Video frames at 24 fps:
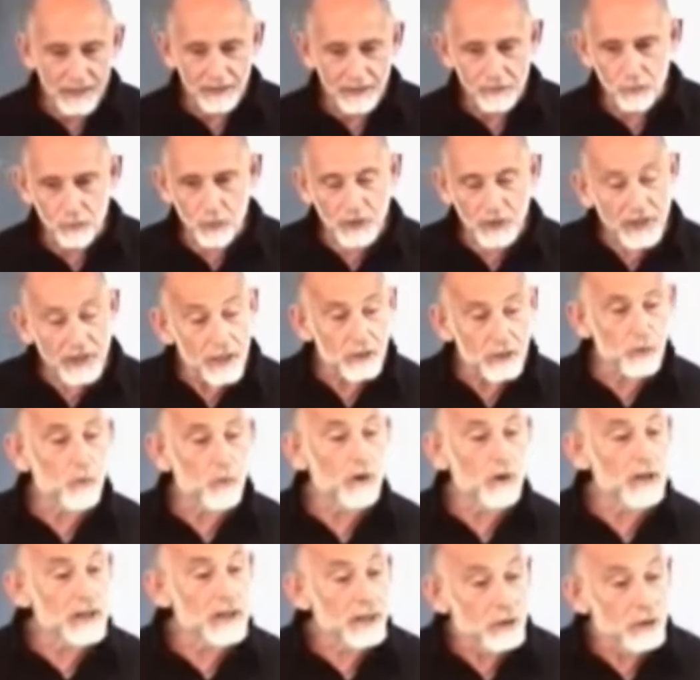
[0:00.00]
What, they,
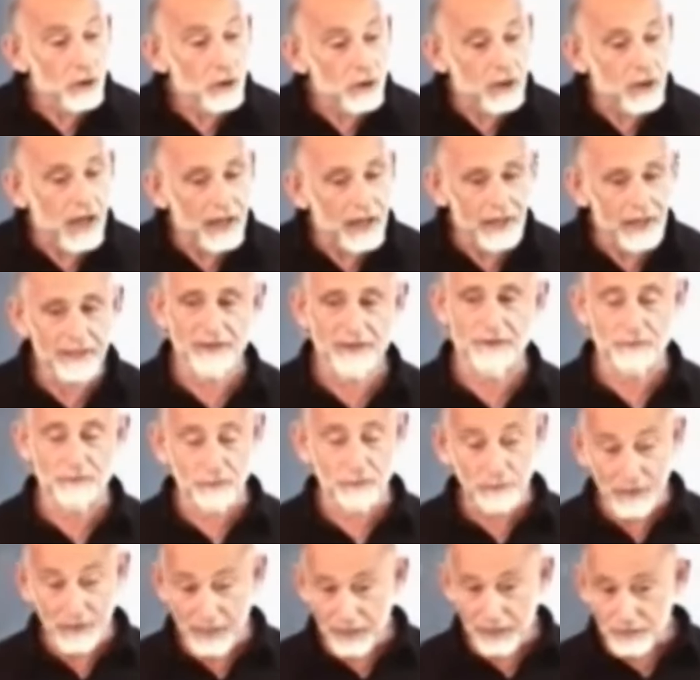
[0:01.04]
what do they look like
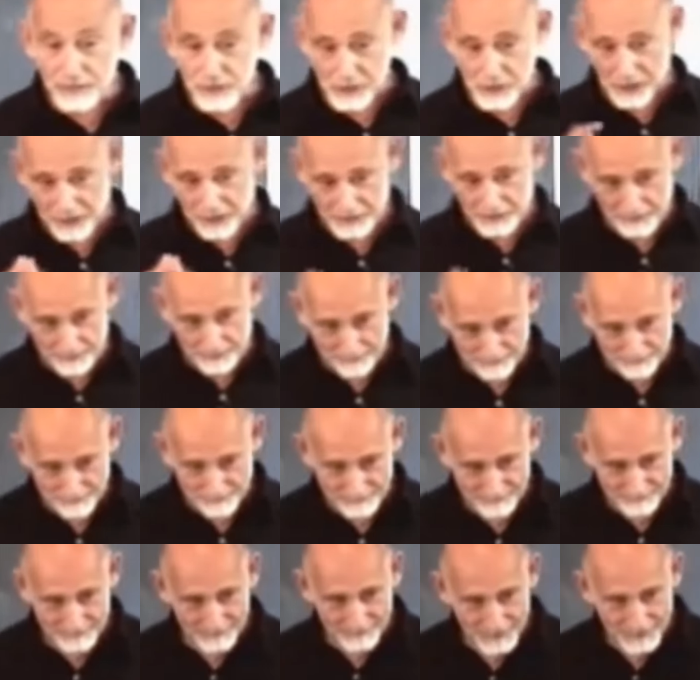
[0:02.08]
from the inside?
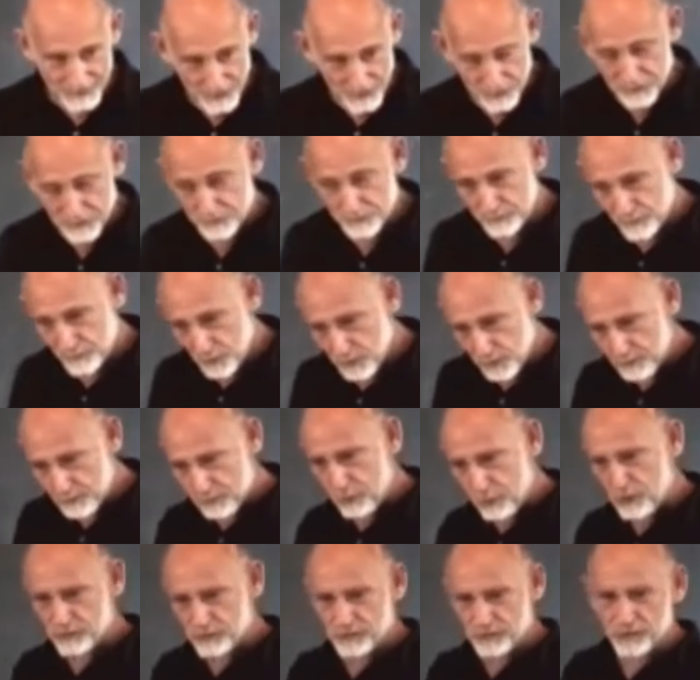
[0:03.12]
That's more
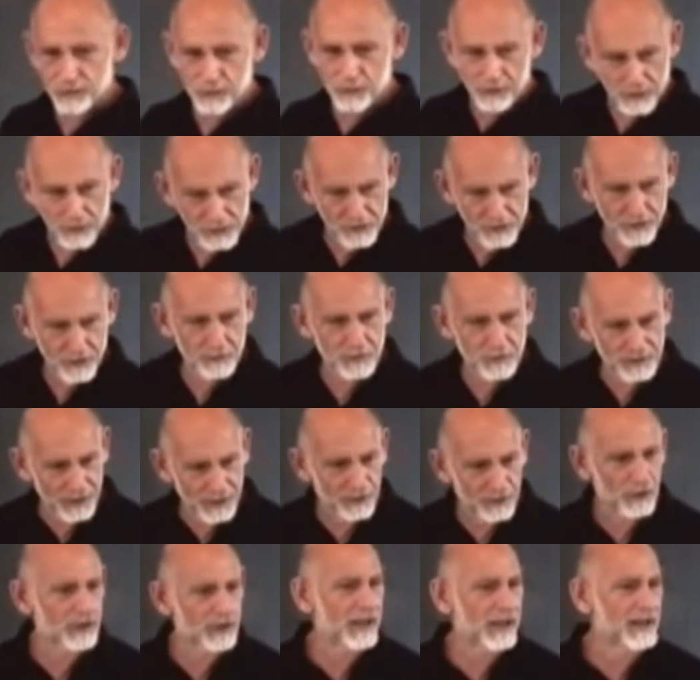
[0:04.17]
important to us than what they
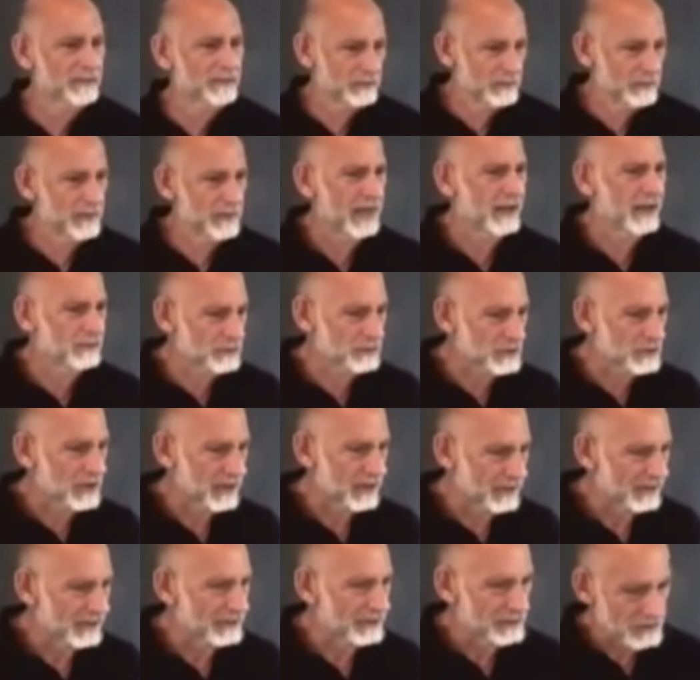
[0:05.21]
look like from the
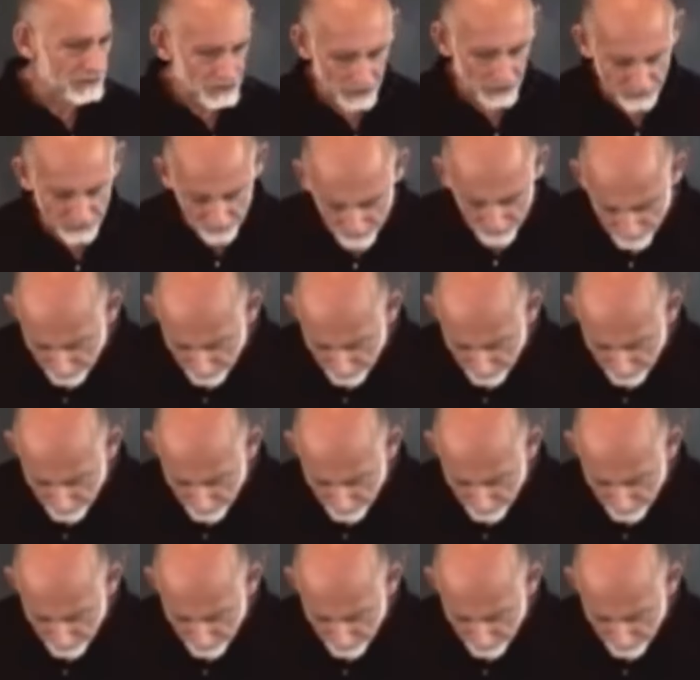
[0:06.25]
outside, in a sense.